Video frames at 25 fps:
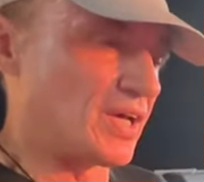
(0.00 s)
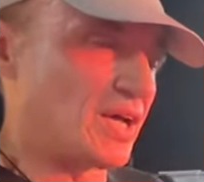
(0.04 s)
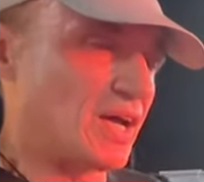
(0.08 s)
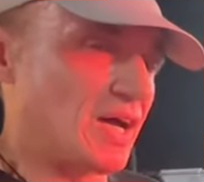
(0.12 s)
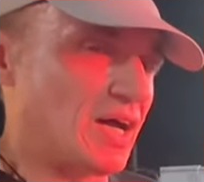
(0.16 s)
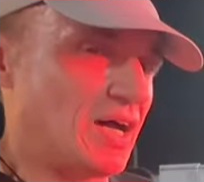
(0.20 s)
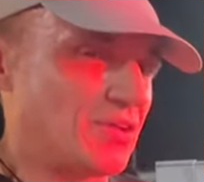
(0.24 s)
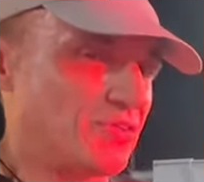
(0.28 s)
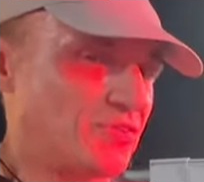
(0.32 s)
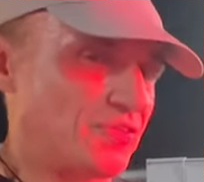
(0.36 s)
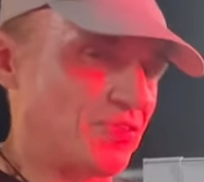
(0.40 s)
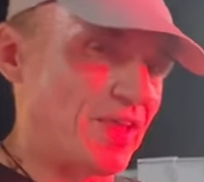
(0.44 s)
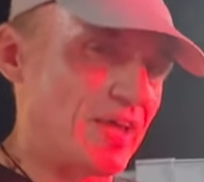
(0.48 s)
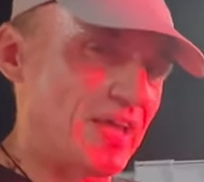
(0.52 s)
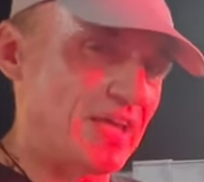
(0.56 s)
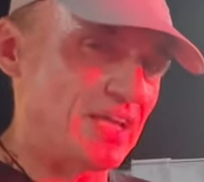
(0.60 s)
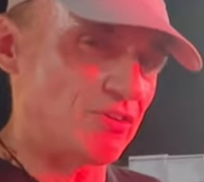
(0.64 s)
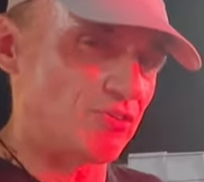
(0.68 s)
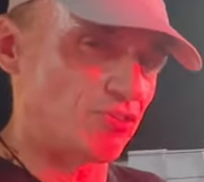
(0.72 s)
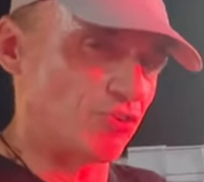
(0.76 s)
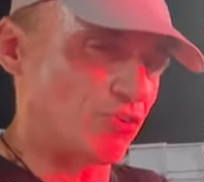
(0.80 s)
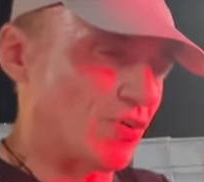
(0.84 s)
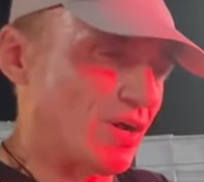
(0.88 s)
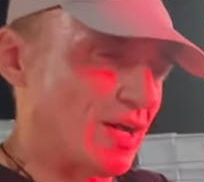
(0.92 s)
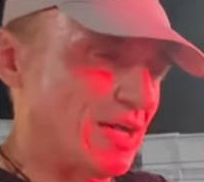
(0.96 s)
as they
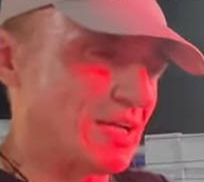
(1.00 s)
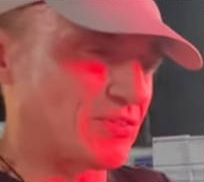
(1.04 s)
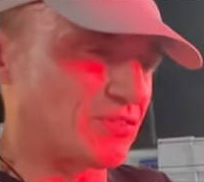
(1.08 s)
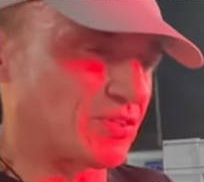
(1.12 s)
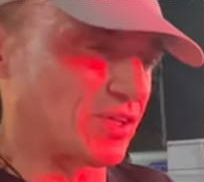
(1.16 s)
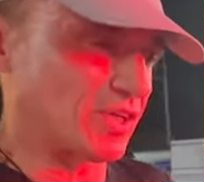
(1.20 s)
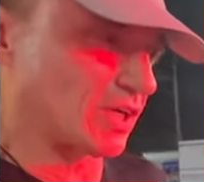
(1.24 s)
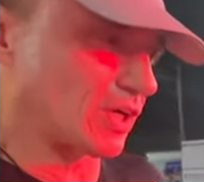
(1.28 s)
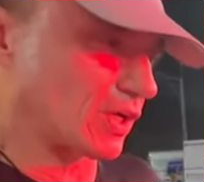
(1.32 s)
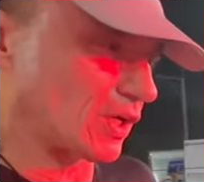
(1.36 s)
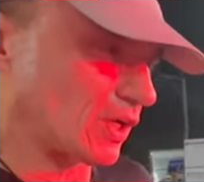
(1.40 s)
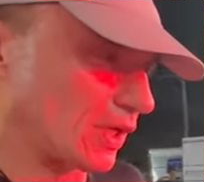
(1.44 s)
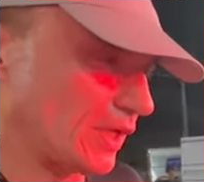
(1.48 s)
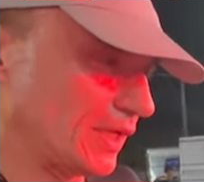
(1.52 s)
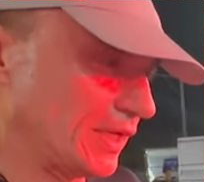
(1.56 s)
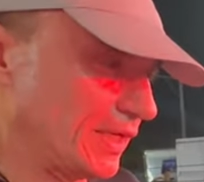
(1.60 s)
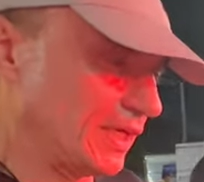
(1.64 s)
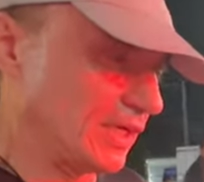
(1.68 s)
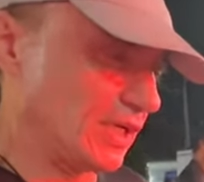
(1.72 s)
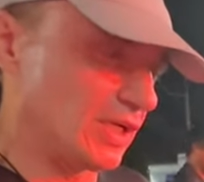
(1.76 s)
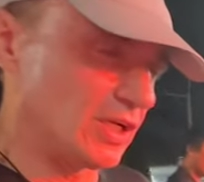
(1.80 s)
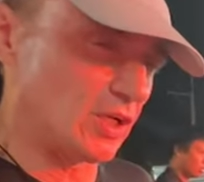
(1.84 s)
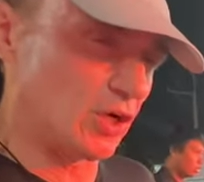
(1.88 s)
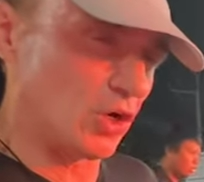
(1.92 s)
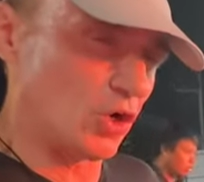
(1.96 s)
try to
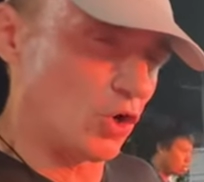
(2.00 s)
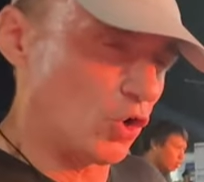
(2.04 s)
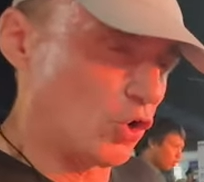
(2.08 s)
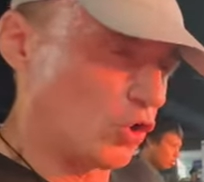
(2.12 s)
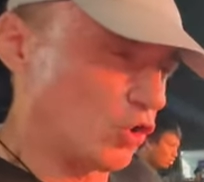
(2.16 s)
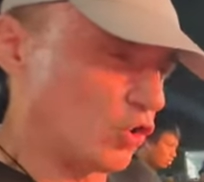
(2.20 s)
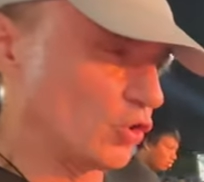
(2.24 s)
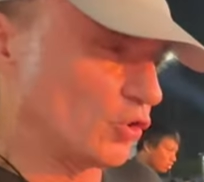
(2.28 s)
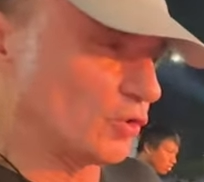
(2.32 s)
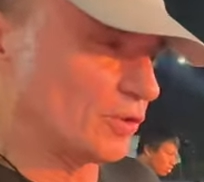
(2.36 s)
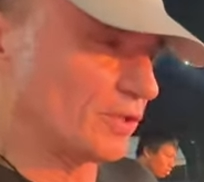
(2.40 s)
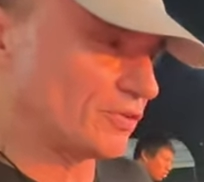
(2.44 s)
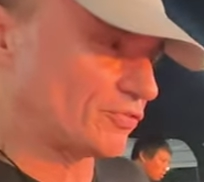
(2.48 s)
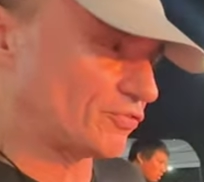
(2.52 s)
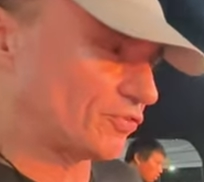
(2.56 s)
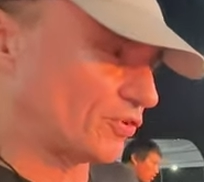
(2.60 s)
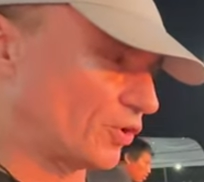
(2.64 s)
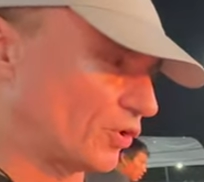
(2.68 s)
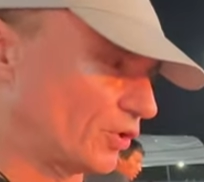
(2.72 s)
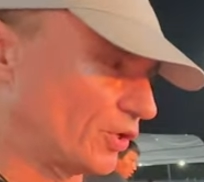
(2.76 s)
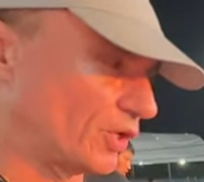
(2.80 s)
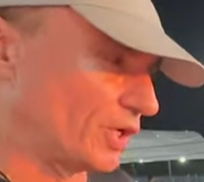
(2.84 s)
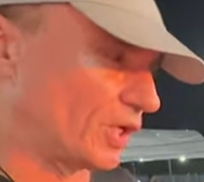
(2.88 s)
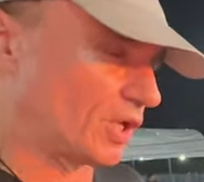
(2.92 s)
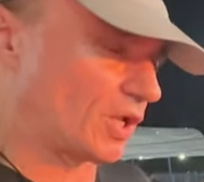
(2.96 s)
clean all this
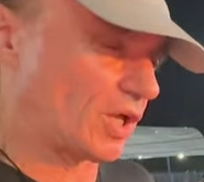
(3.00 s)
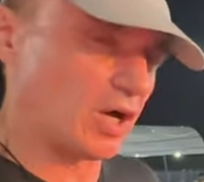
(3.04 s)
oil